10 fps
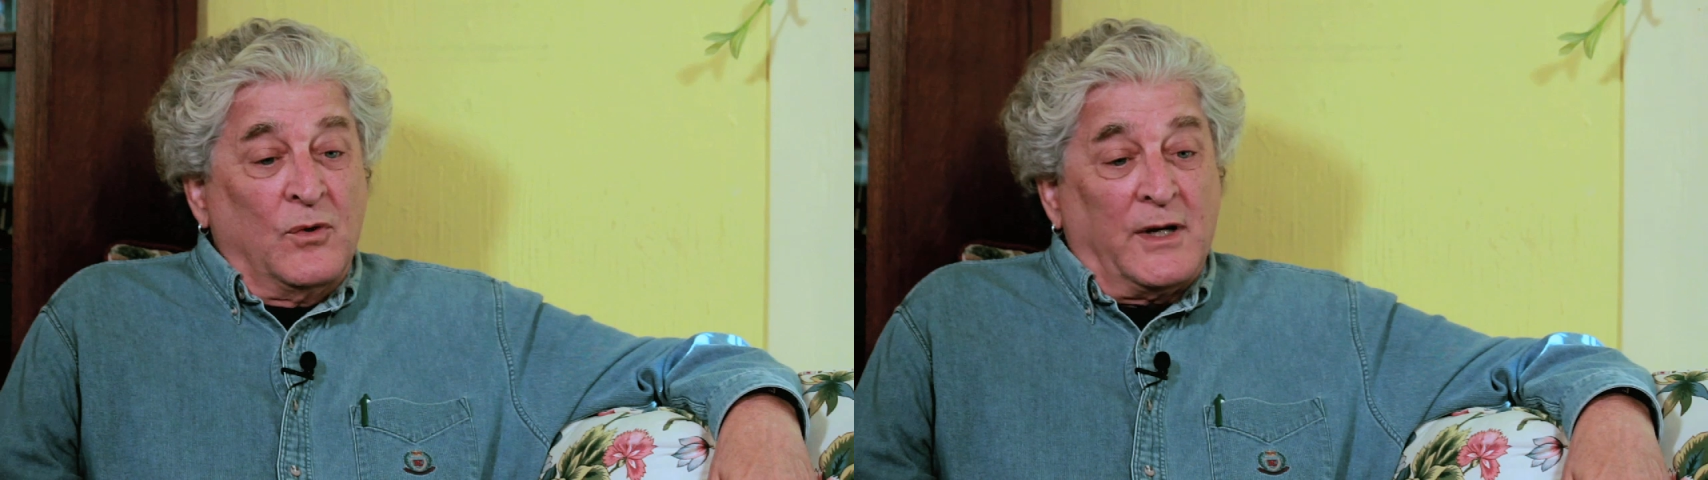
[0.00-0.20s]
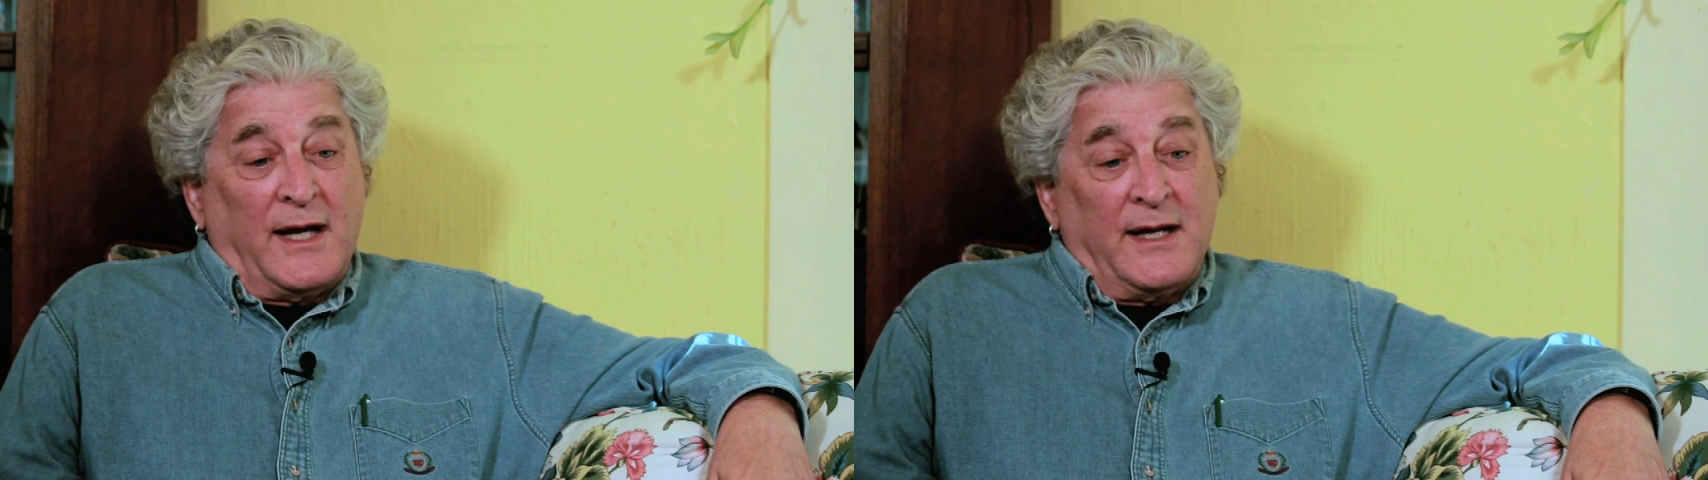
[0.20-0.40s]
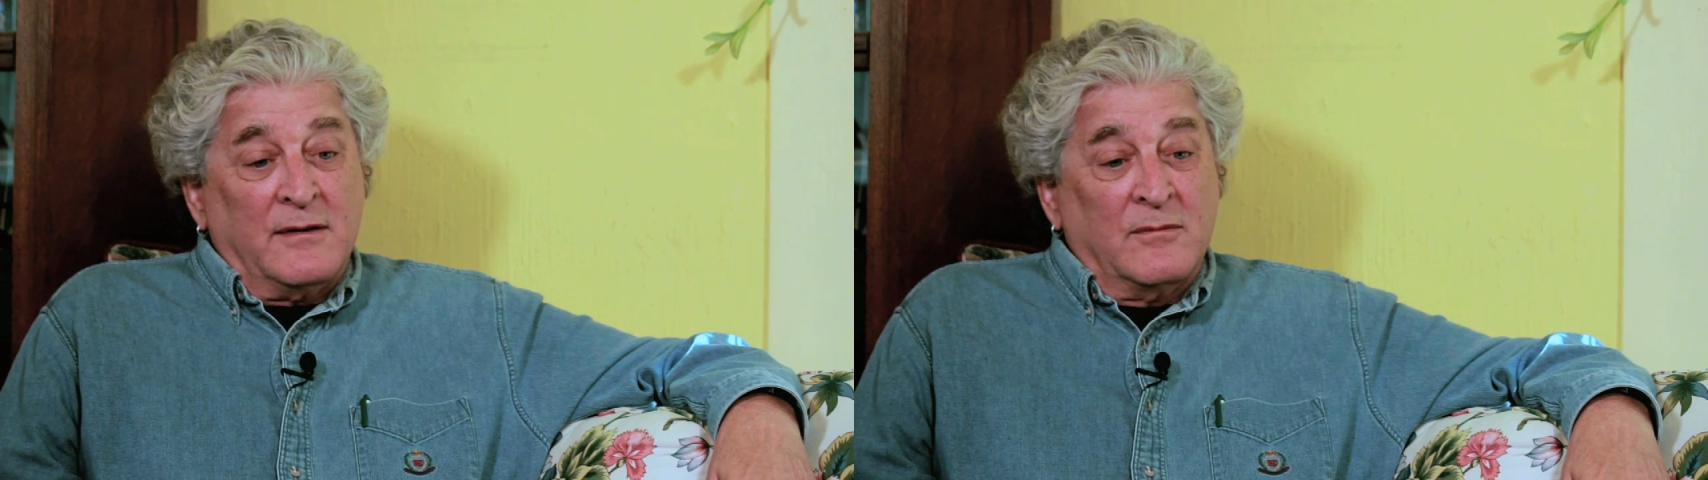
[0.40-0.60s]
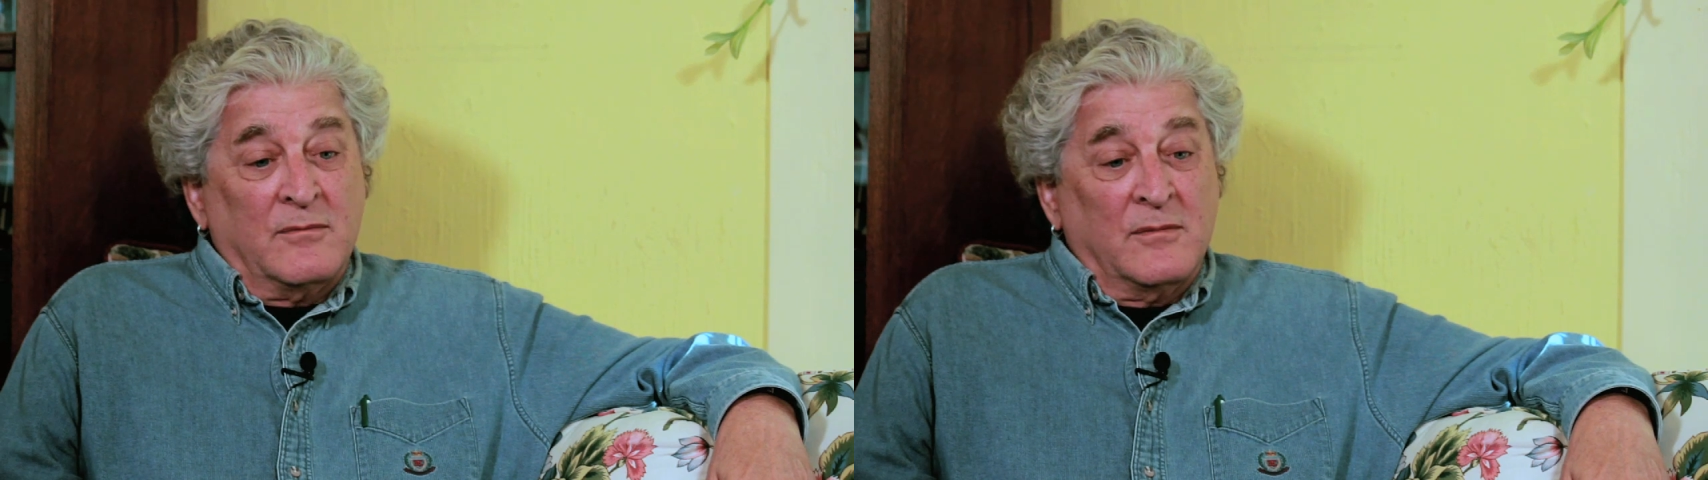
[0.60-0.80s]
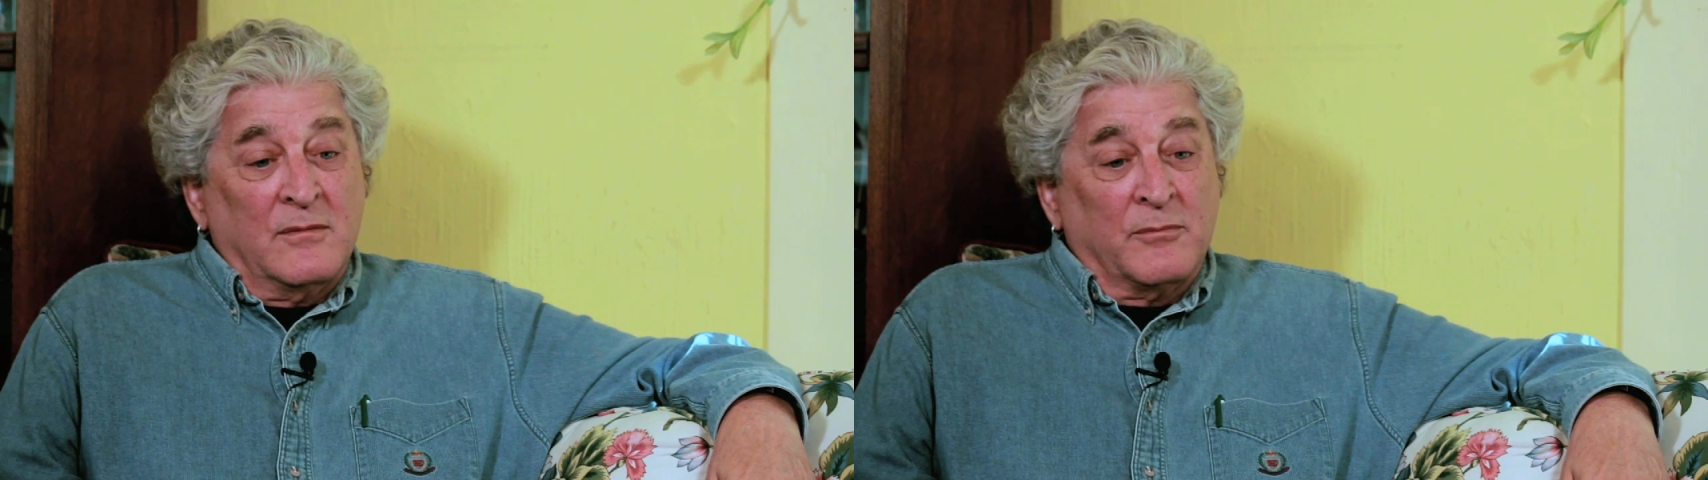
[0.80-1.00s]
what
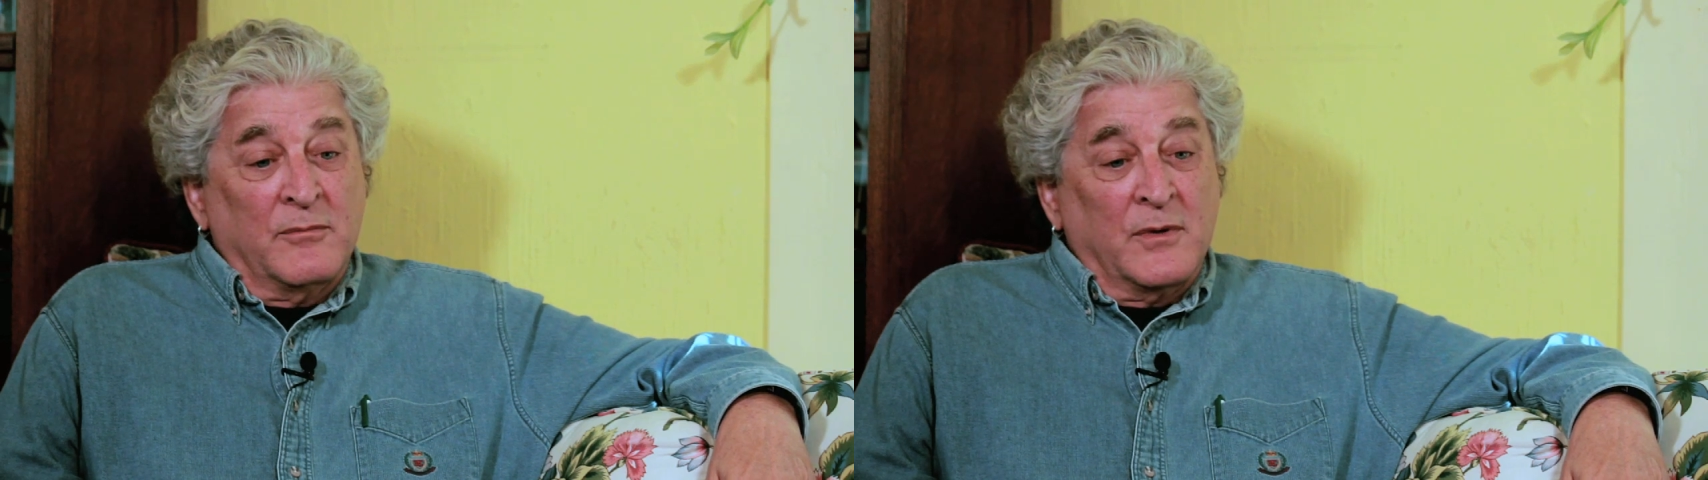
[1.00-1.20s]
I